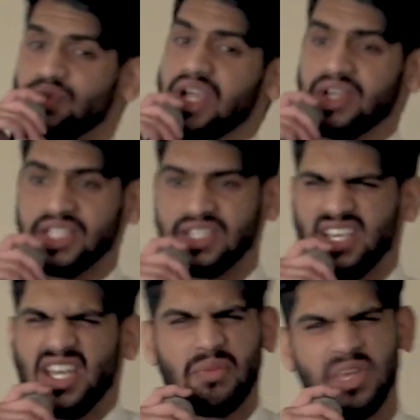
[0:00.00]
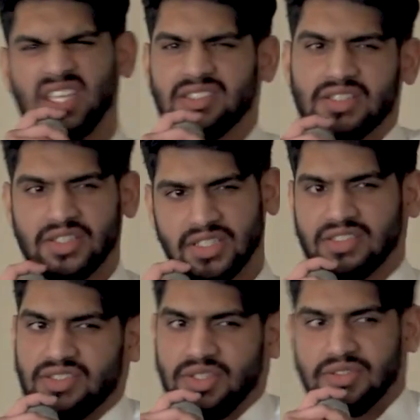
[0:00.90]
wearing an amazing looking
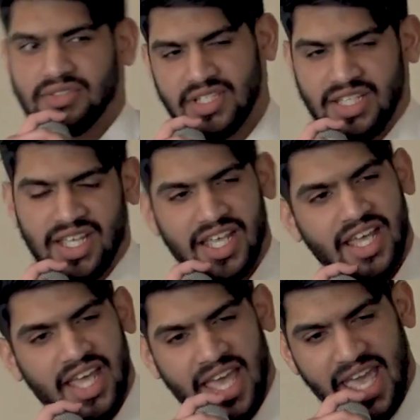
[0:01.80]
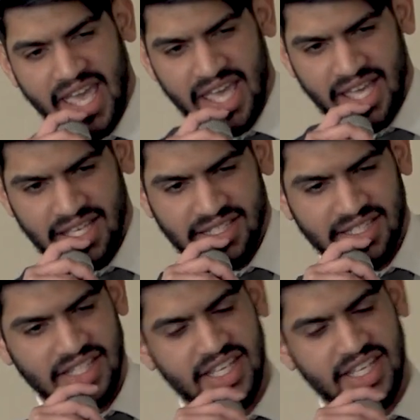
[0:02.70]
suit. And,